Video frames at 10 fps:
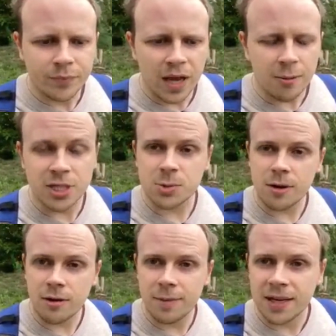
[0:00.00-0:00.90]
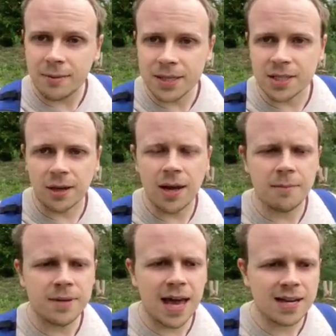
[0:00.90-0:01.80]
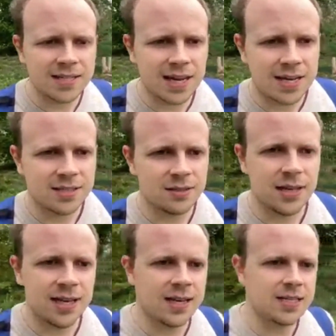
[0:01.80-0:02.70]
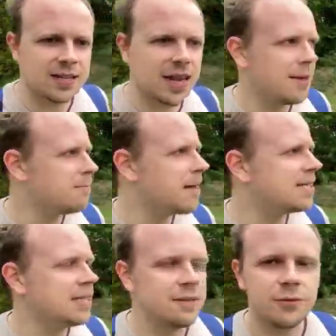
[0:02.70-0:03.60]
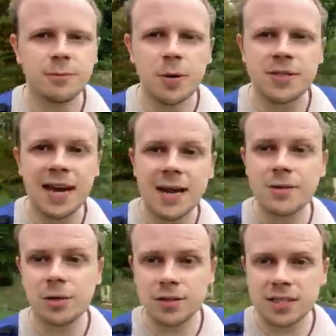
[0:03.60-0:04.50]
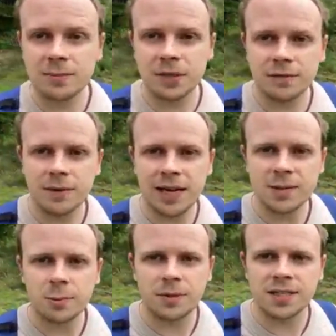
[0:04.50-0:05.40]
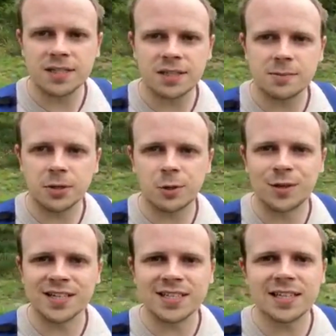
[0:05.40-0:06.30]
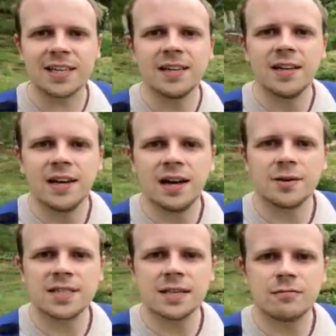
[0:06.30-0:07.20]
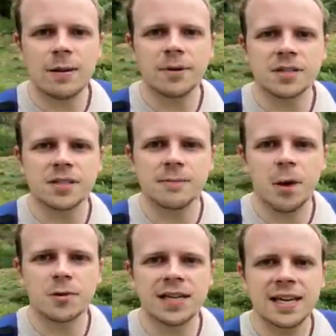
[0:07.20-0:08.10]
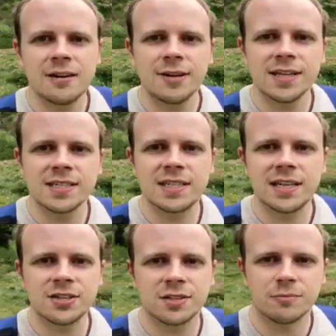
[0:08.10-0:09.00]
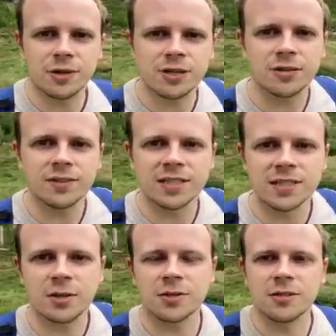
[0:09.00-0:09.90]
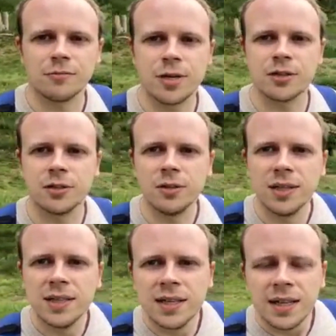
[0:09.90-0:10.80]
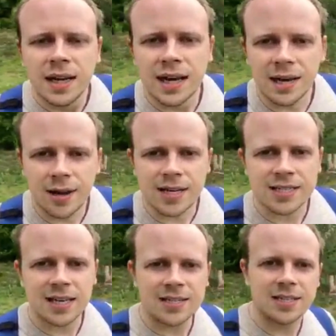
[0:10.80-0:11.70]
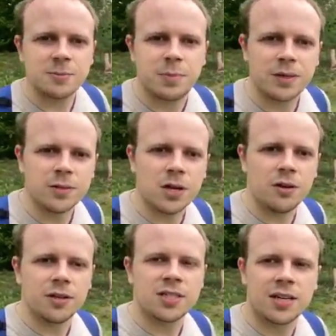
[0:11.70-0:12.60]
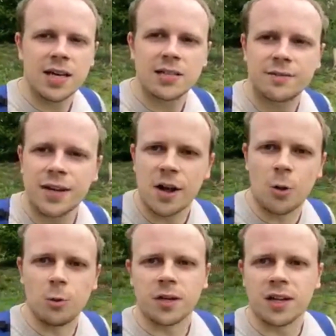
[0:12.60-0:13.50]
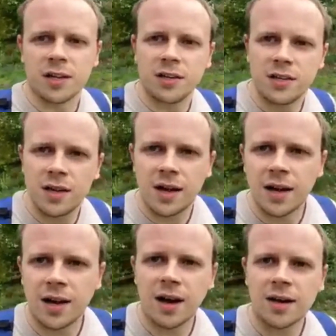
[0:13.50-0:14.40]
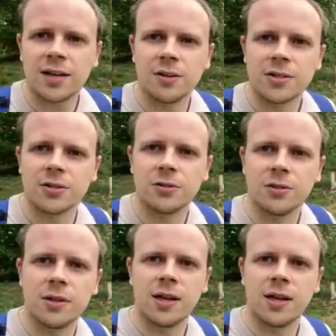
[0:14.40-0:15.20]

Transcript: which is where I've been coming to. Gannock's Castle is a medieval moated house, not dissimilar from the last one we discussed but couldn't see. You can see the remnants of the moat here in this ditch. The bridge obviously is not an original. Now, Gannock's Castle is built on the site of an older archaeological